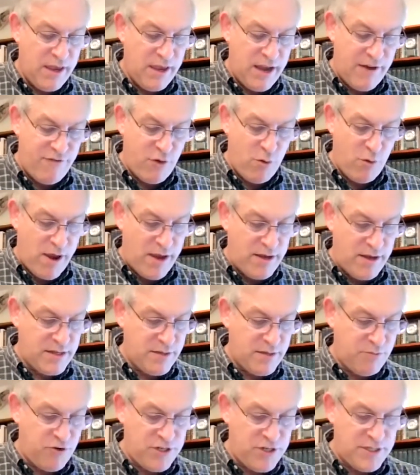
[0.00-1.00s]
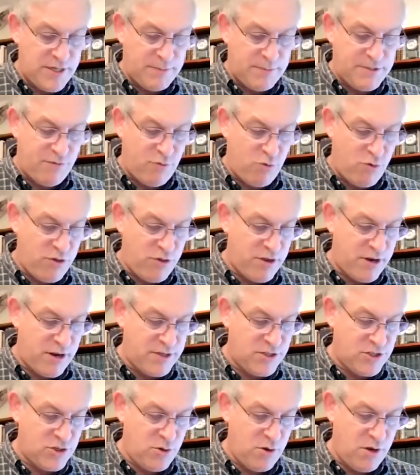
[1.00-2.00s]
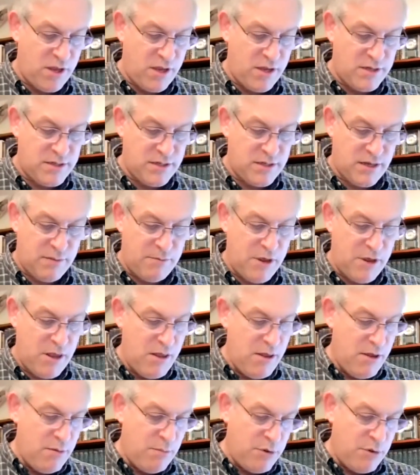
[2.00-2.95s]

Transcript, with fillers: in every way to the precepts of Orthodox Judaism,